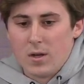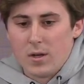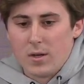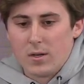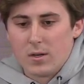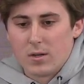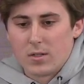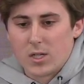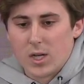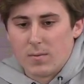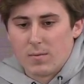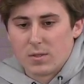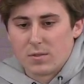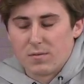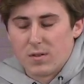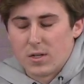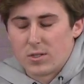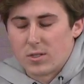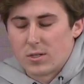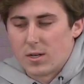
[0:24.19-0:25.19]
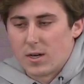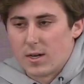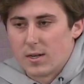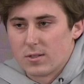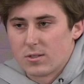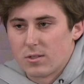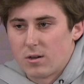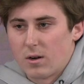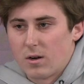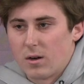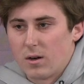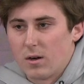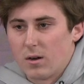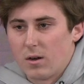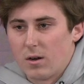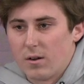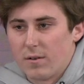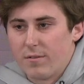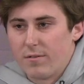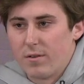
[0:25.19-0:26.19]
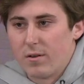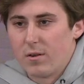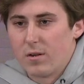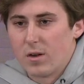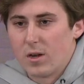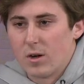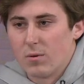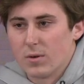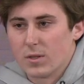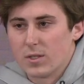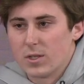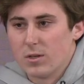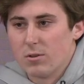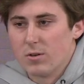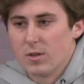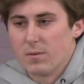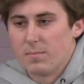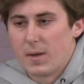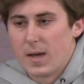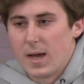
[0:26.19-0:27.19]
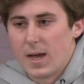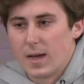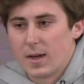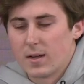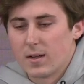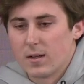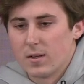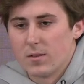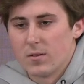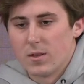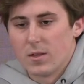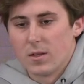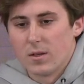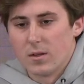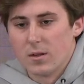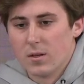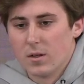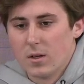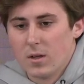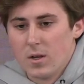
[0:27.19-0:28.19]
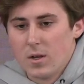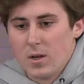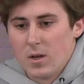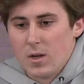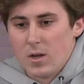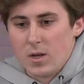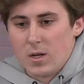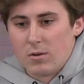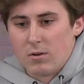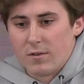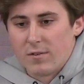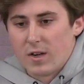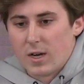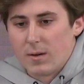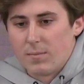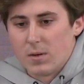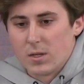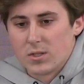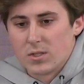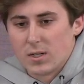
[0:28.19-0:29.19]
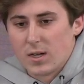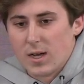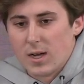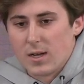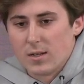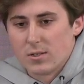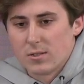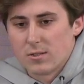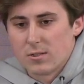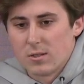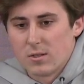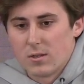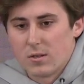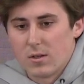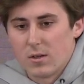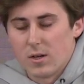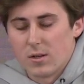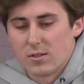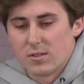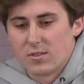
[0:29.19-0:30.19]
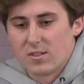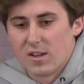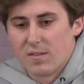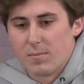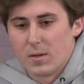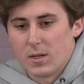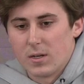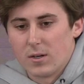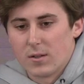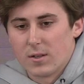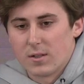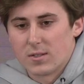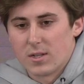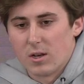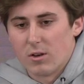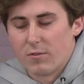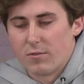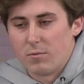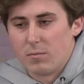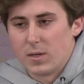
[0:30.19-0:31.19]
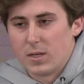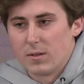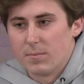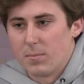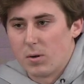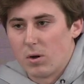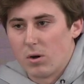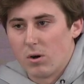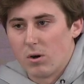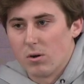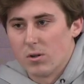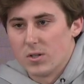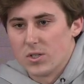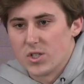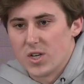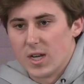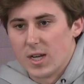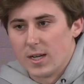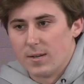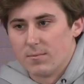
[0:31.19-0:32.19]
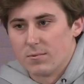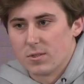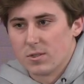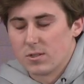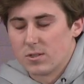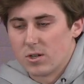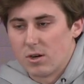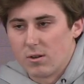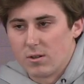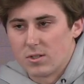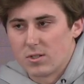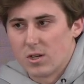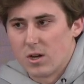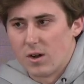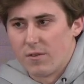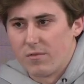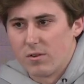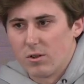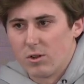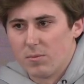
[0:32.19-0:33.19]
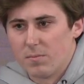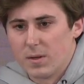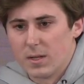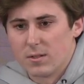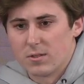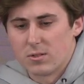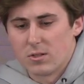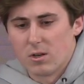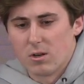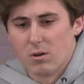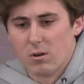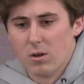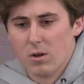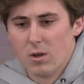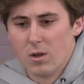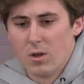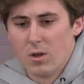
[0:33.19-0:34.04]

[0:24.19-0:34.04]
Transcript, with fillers: you know, Thomas Fletcher kind of started it off uh, with Tua and Mac. And then, you know, we've had a bunch of guys uh, since I've been here that's held for me, Paul and James, Charlie Scott for a little bit. So,